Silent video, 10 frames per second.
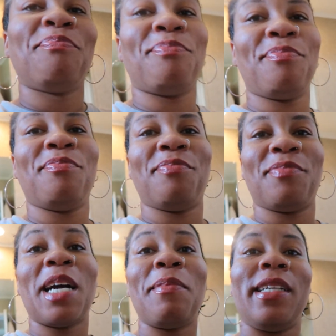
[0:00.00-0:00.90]
Mm-hmm.
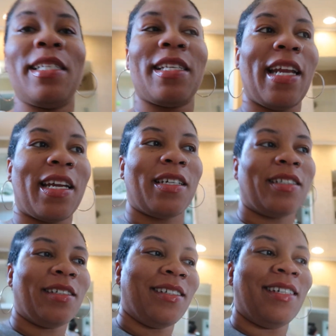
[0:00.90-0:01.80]
Come on, let's get out of
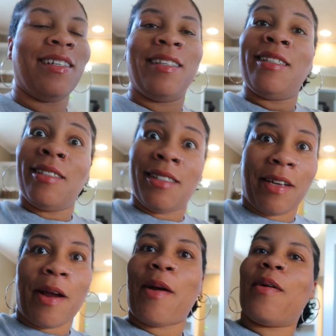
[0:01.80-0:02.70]
here.
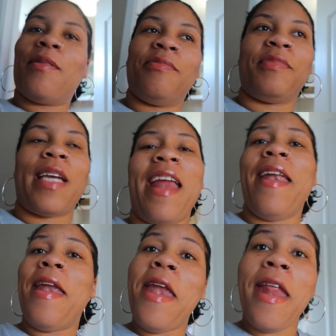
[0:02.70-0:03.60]
Girl,
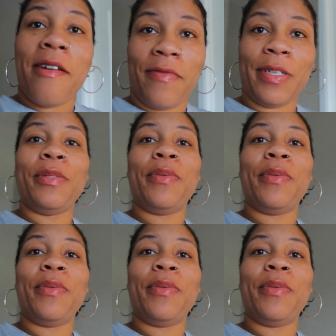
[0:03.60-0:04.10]
you never do